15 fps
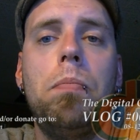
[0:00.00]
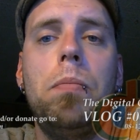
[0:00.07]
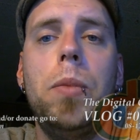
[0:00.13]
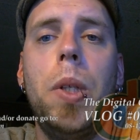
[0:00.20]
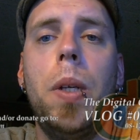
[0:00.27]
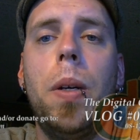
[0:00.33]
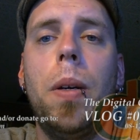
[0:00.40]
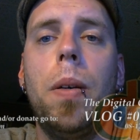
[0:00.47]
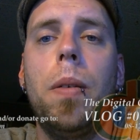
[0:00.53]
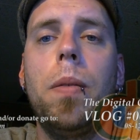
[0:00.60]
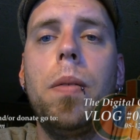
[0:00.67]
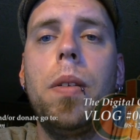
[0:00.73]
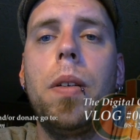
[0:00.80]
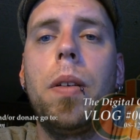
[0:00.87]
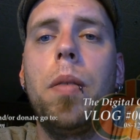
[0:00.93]

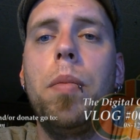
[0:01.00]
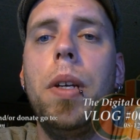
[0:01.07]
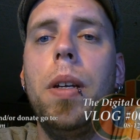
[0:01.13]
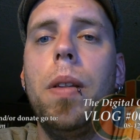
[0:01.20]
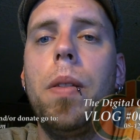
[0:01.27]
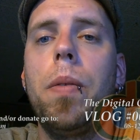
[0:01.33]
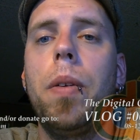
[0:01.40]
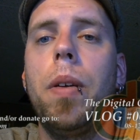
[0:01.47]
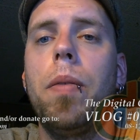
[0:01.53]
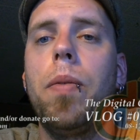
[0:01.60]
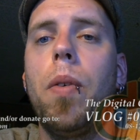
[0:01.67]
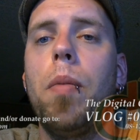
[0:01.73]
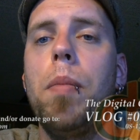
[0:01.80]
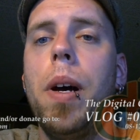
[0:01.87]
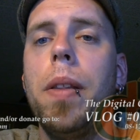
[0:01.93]
there could be 3 or
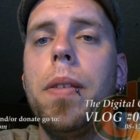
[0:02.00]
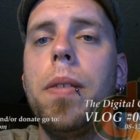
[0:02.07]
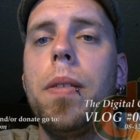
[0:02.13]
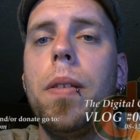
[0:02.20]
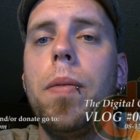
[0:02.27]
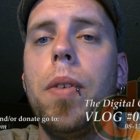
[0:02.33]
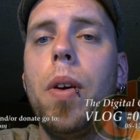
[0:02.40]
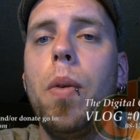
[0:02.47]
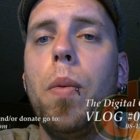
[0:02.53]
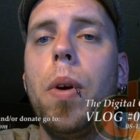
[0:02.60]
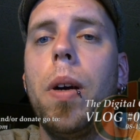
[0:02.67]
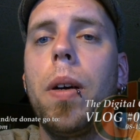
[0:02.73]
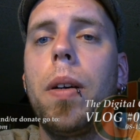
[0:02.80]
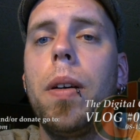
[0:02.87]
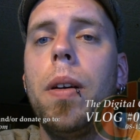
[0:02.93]
4 months of no
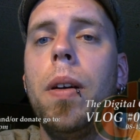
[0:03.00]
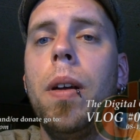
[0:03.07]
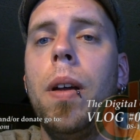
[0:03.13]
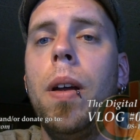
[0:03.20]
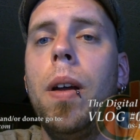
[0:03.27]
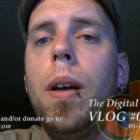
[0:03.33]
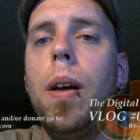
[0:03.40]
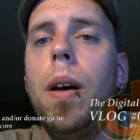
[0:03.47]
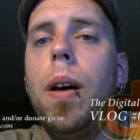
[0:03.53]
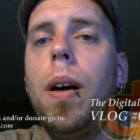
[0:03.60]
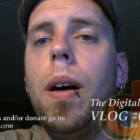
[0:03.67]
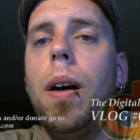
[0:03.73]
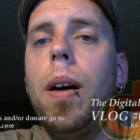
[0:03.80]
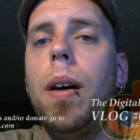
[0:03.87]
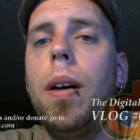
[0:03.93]
work,
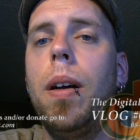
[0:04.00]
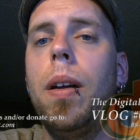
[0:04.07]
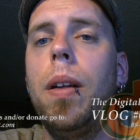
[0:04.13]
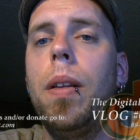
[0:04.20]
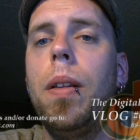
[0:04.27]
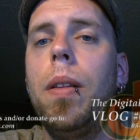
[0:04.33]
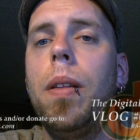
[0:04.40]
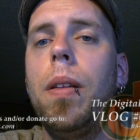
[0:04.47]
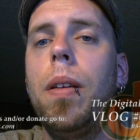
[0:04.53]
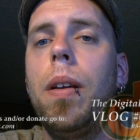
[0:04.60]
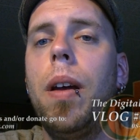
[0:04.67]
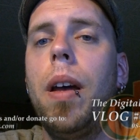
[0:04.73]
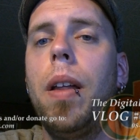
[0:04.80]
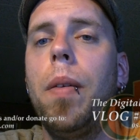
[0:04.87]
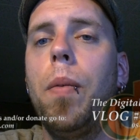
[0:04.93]

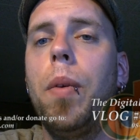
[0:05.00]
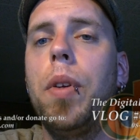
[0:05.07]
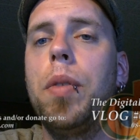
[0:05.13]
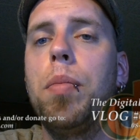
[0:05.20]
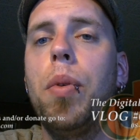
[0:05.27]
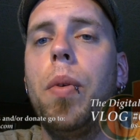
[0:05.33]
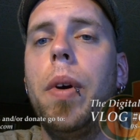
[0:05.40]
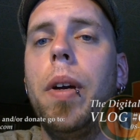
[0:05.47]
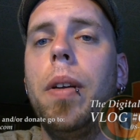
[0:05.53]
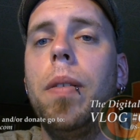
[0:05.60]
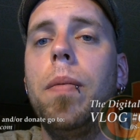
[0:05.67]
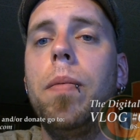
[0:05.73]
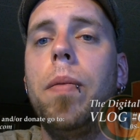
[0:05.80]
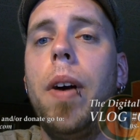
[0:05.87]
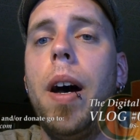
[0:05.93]
at which point
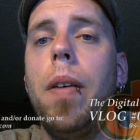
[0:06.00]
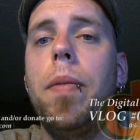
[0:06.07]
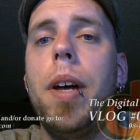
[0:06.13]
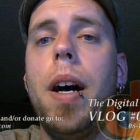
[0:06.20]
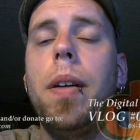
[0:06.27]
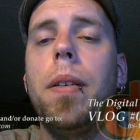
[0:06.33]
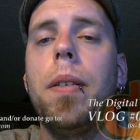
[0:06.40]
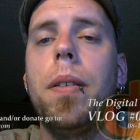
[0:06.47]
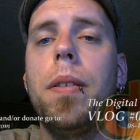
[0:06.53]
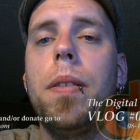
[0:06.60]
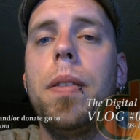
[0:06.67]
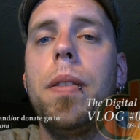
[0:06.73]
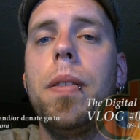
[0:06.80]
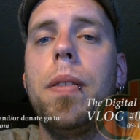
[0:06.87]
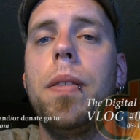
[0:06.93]

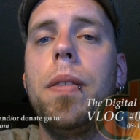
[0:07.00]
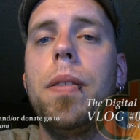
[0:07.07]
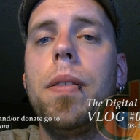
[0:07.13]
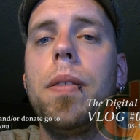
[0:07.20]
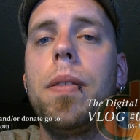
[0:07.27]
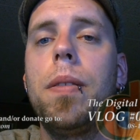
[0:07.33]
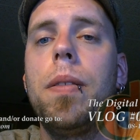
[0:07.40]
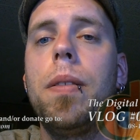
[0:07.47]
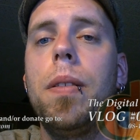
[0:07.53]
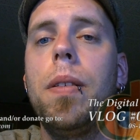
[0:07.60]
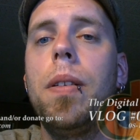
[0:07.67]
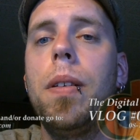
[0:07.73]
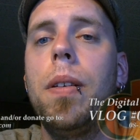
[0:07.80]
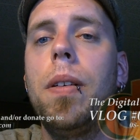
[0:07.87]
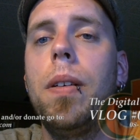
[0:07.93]
$5
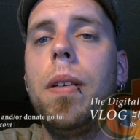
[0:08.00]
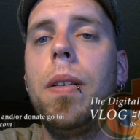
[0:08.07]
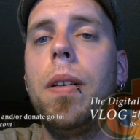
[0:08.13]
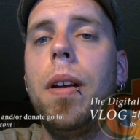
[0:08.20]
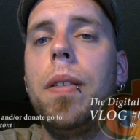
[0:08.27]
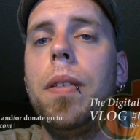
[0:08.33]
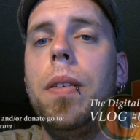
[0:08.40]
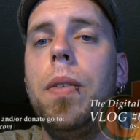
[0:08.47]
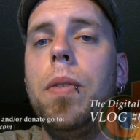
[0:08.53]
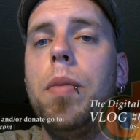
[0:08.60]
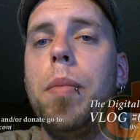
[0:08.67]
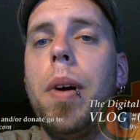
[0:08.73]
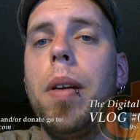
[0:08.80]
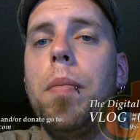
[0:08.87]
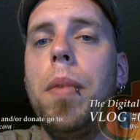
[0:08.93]
that's a huge
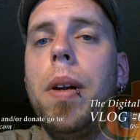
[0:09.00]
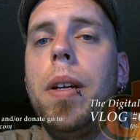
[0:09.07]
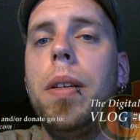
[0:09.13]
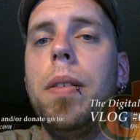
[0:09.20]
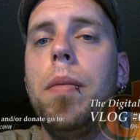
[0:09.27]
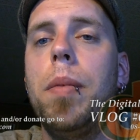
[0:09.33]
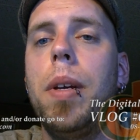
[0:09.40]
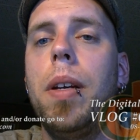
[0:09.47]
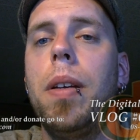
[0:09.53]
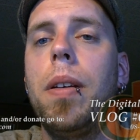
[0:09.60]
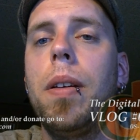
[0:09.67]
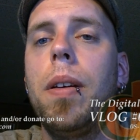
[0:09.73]
amount of money to me